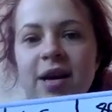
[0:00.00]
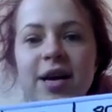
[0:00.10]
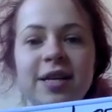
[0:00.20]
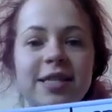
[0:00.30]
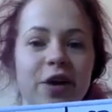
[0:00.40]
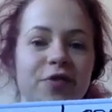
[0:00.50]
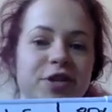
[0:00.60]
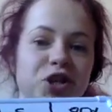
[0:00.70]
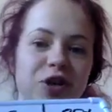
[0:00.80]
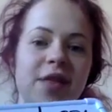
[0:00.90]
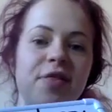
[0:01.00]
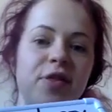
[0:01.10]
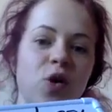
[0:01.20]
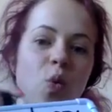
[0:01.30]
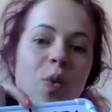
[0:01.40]
So for strength,
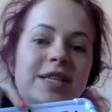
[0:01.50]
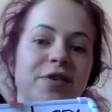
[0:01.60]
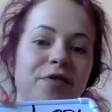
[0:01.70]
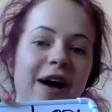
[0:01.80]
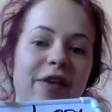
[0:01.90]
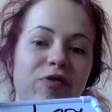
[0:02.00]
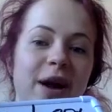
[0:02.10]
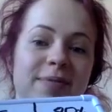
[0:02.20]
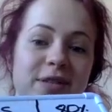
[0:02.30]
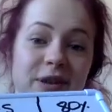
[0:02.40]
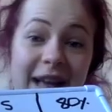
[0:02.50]
1 to 5 reps